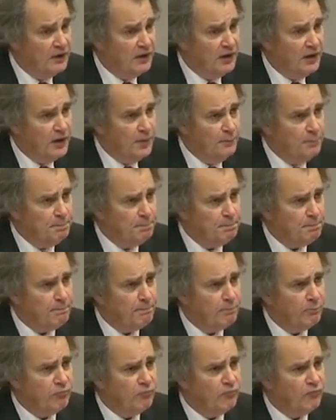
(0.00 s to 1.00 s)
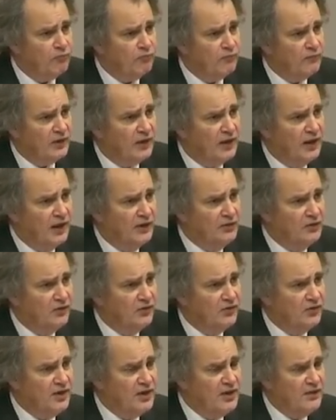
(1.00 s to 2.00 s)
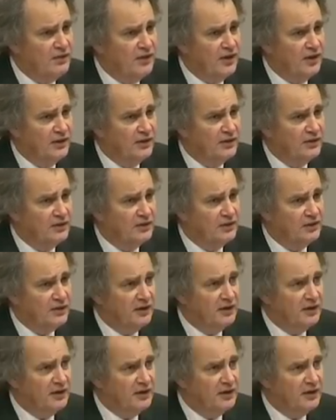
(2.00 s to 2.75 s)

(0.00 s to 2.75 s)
Um, and you'll see that